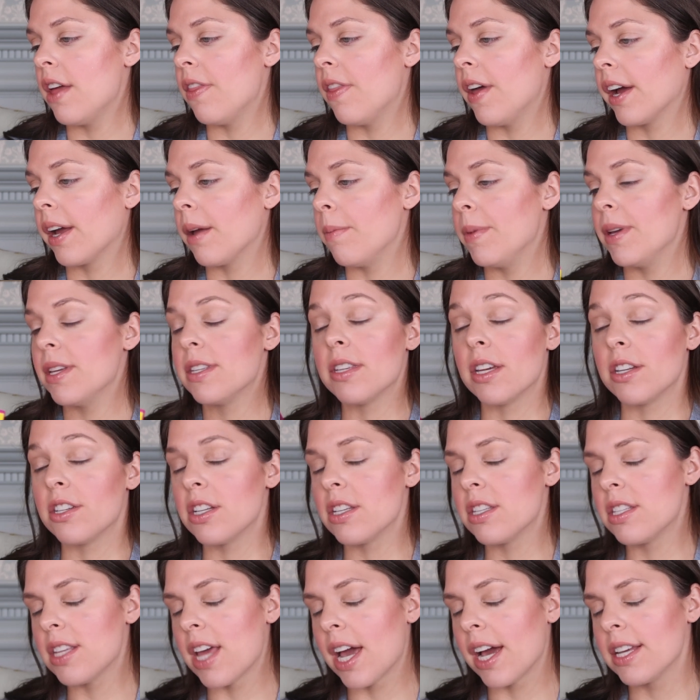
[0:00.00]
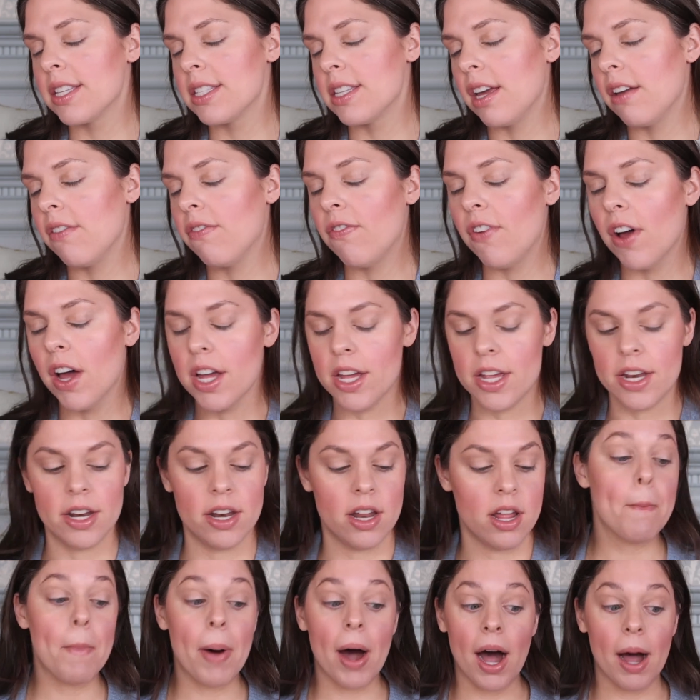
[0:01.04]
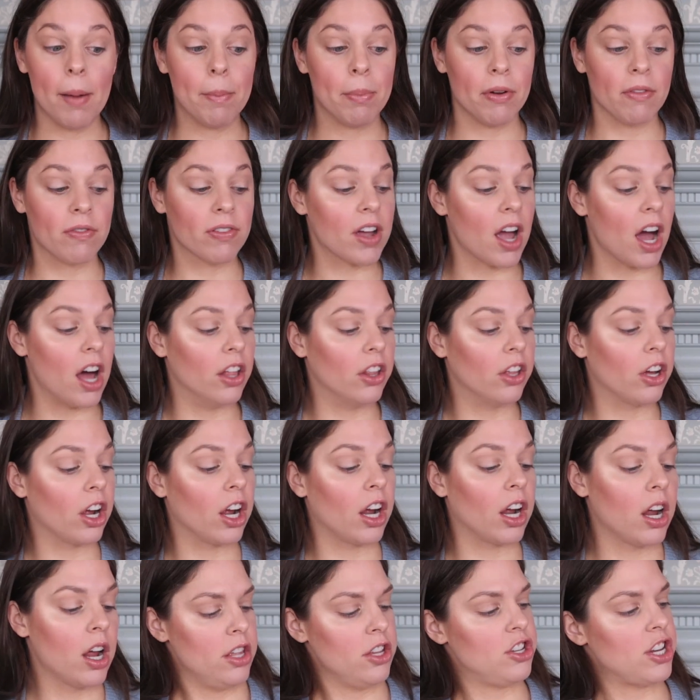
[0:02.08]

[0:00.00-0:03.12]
and that can be such a sexy, fun pop of color.